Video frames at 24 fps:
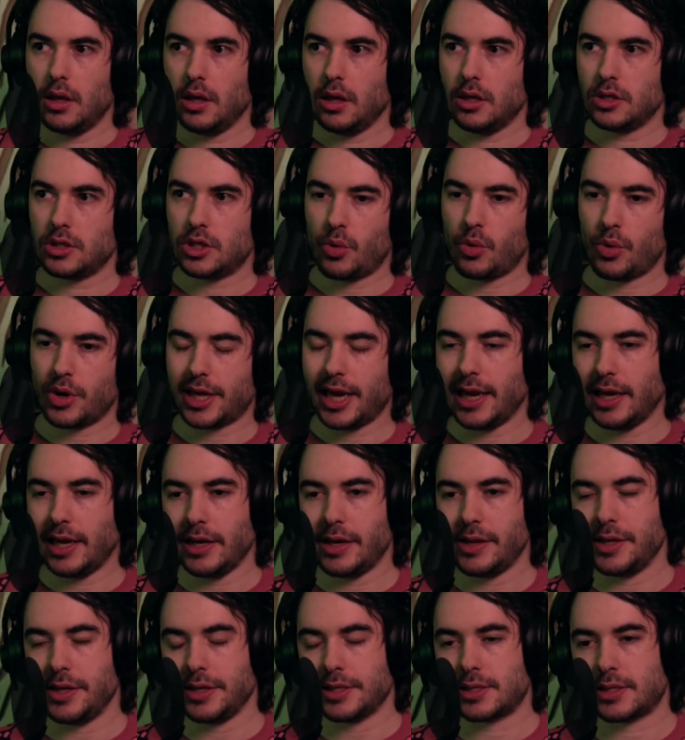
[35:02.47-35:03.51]
So we're getting
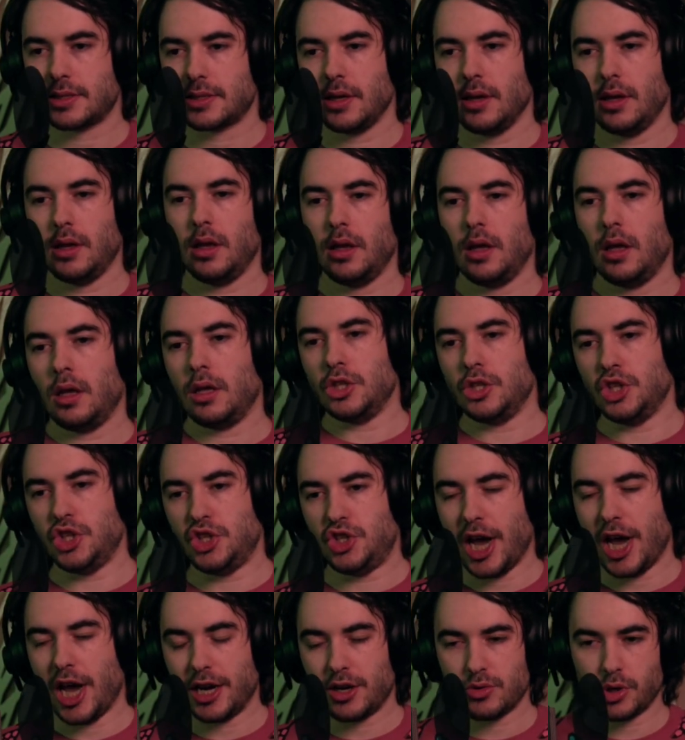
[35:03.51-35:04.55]
to this
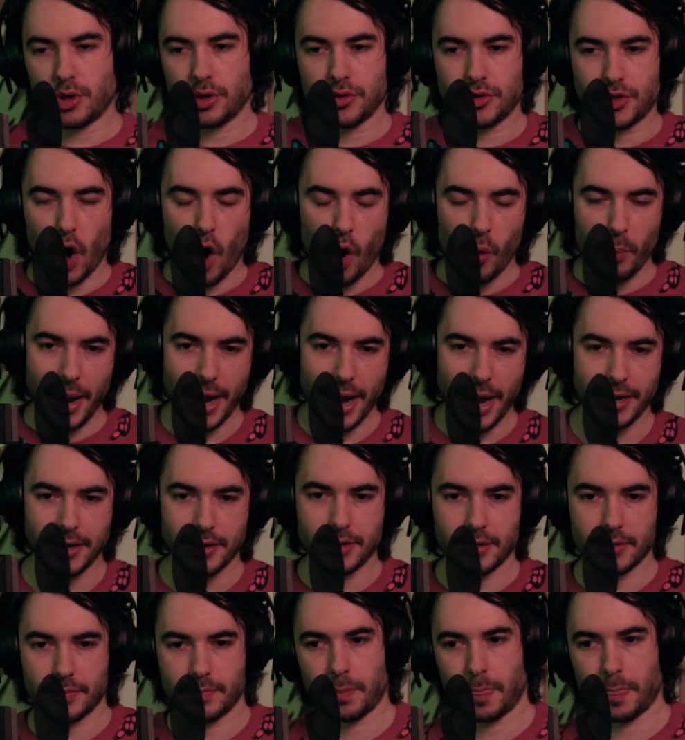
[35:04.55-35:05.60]
general
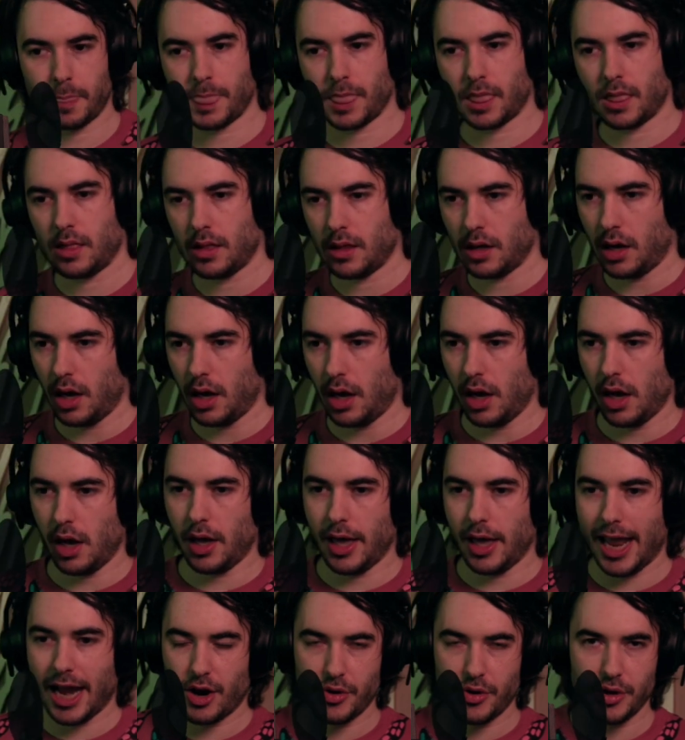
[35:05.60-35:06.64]
domain
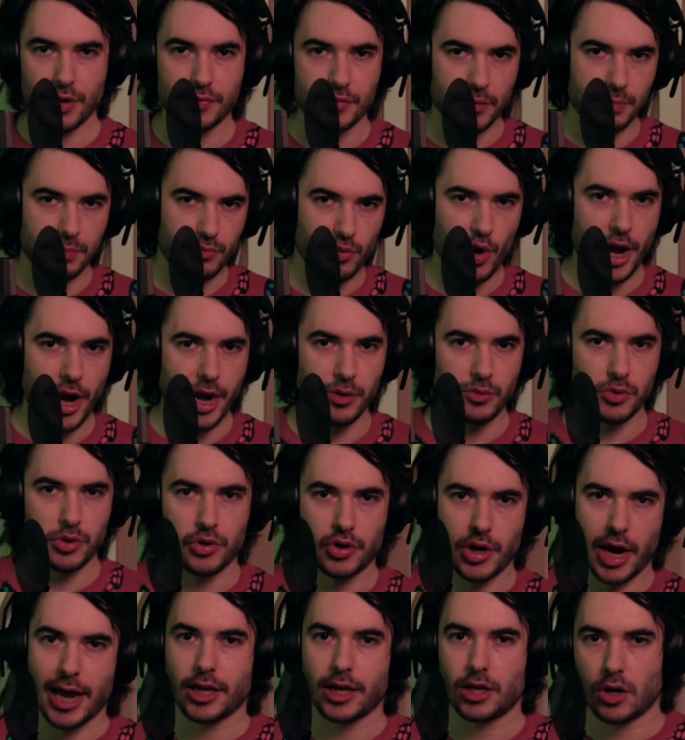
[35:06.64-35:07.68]
area of the brain
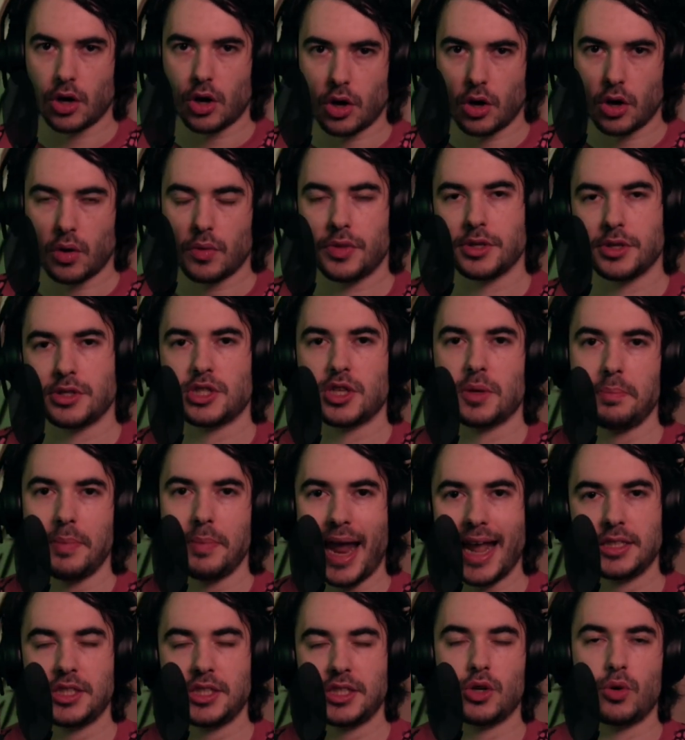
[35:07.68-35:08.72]
where I call the
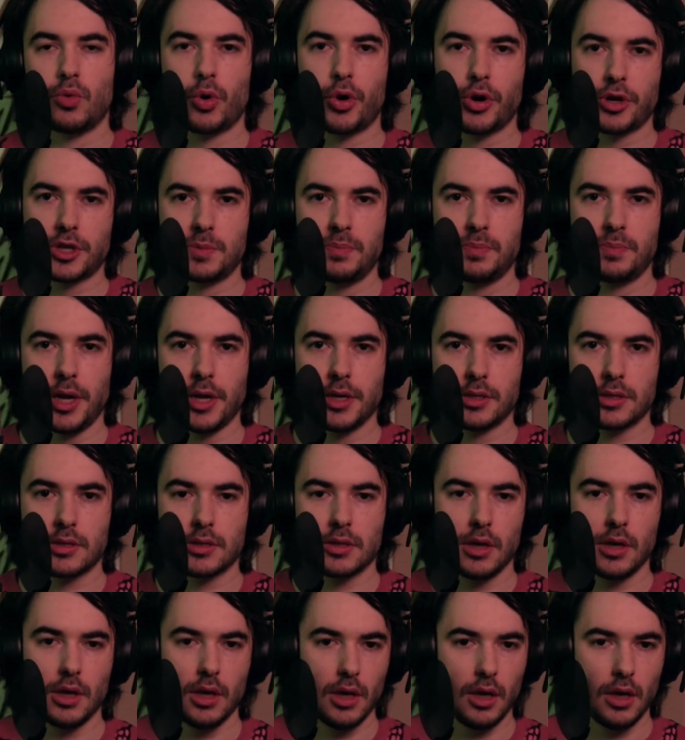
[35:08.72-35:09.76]
semantic workspace.
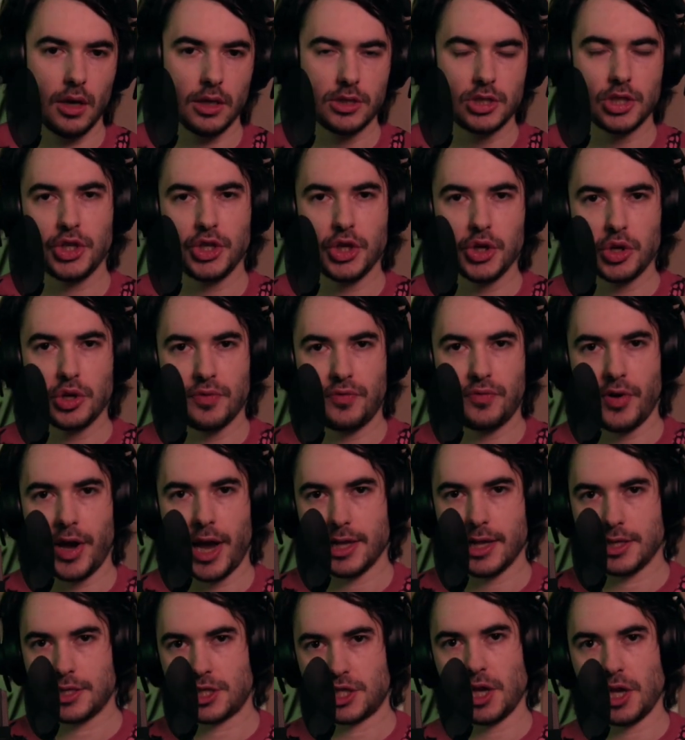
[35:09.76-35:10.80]
It's a
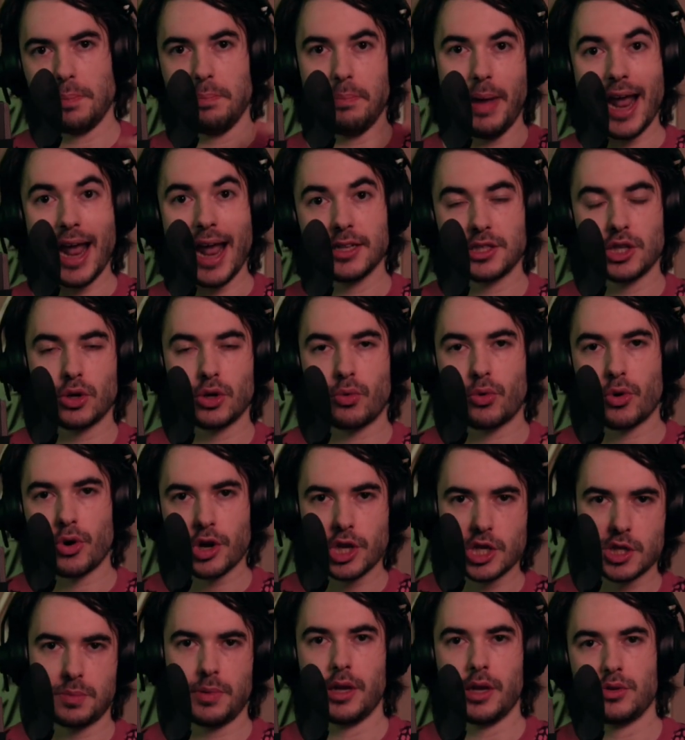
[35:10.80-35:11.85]
unified semantic
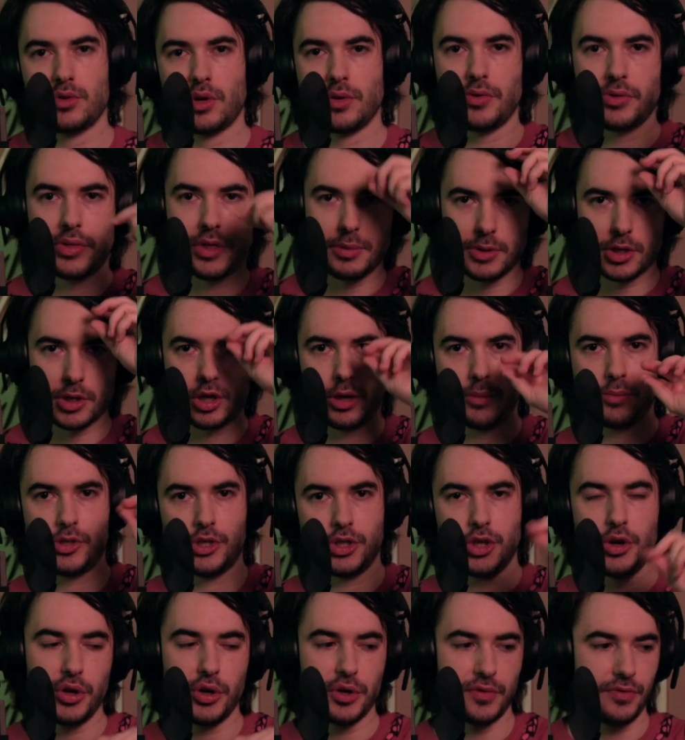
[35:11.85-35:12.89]
workspace where everything becomes
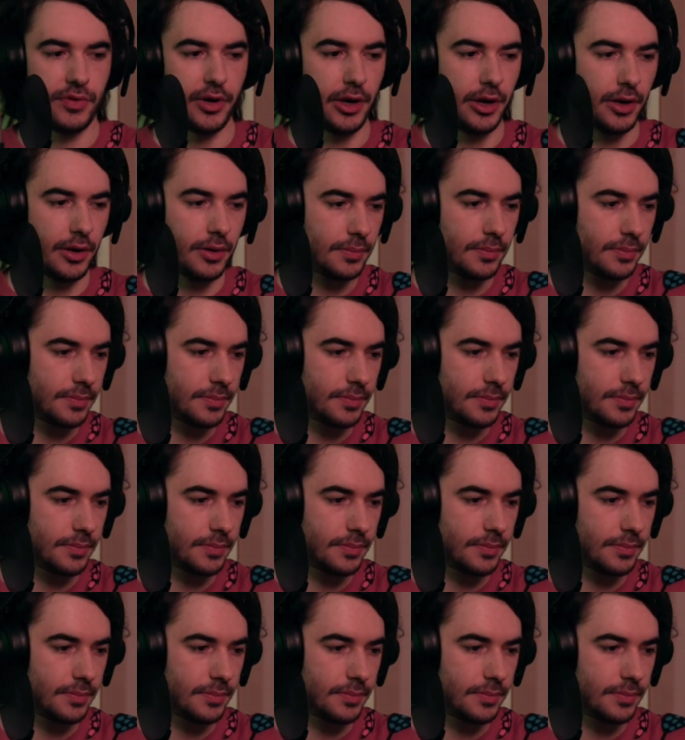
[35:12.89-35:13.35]
unified.